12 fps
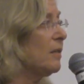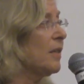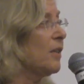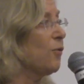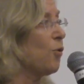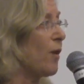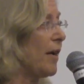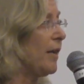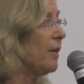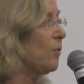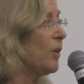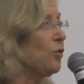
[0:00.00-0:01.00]
give
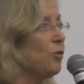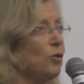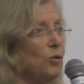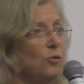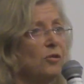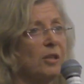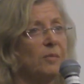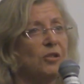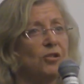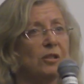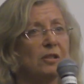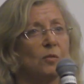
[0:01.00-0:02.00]
credit when you use
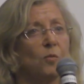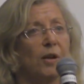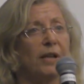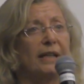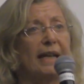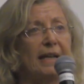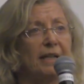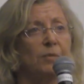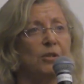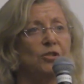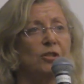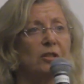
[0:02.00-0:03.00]
images and where to get
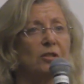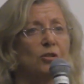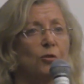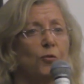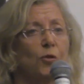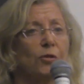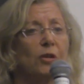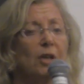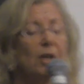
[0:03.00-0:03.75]
images and so forth.